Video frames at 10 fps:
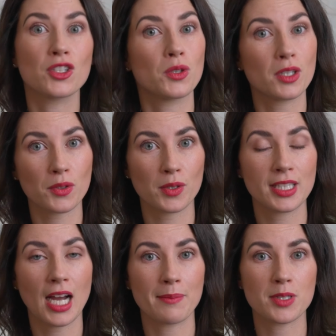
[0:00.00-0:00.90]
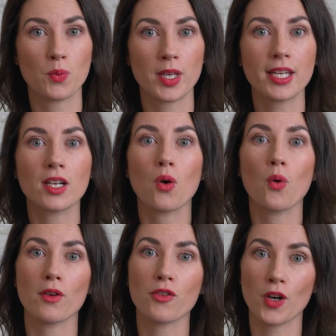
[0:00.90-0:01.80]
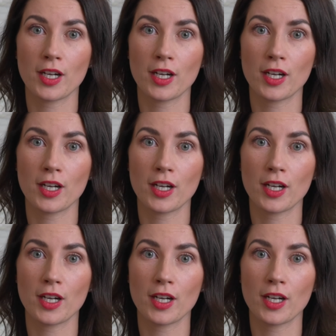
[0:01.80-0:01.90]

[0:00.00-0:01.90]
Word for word: two to three times a week or for